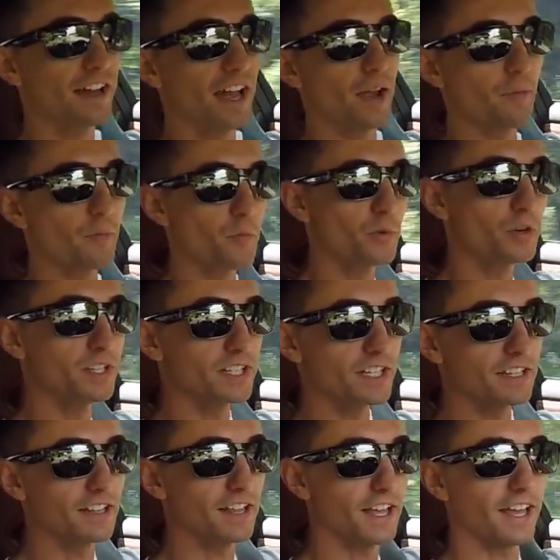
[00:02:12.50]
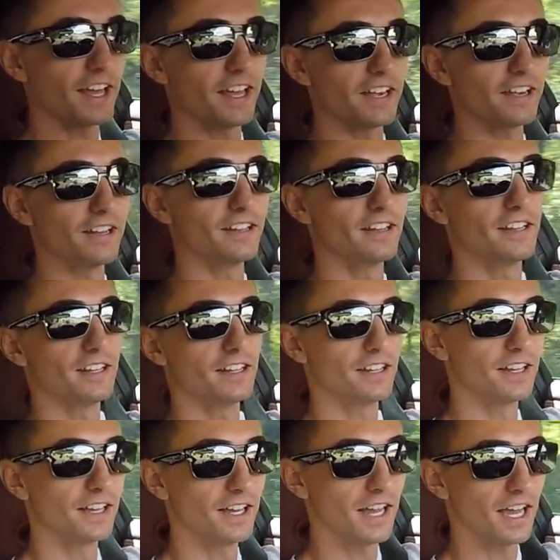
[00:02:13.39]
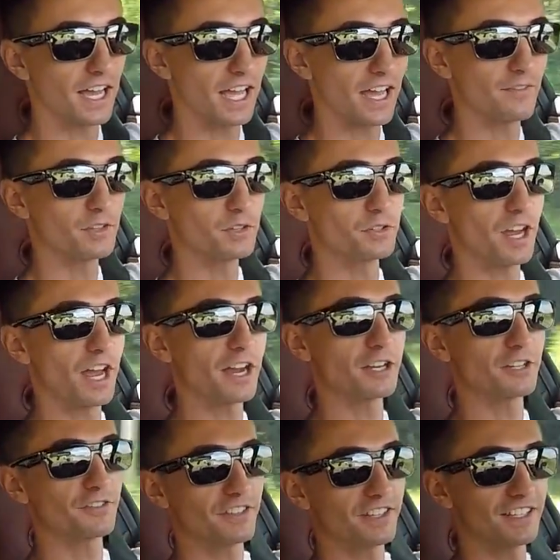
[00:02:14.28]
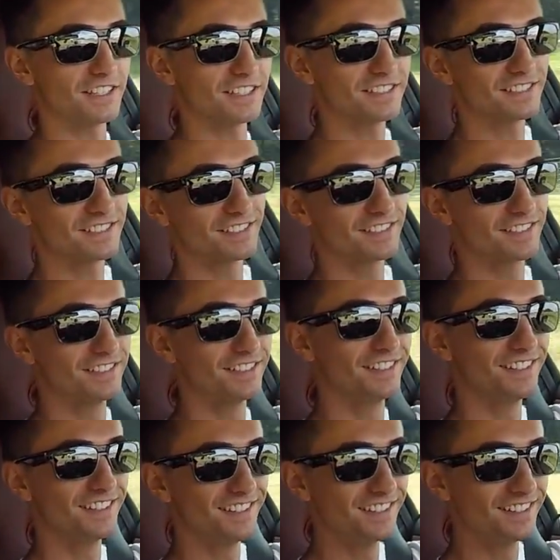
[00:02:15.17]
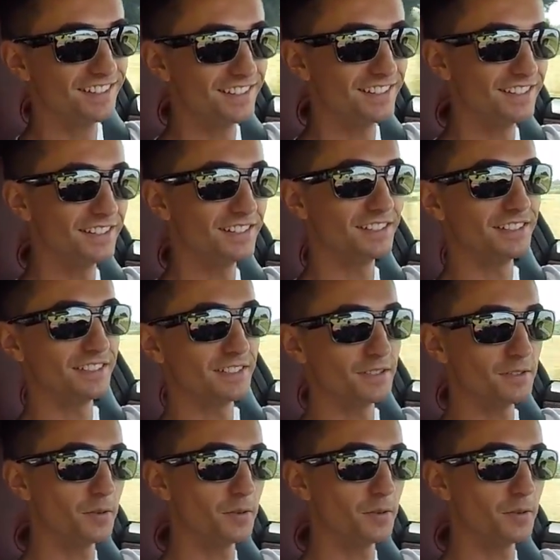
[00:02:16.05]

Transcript: I'm really glad I have new tires for this.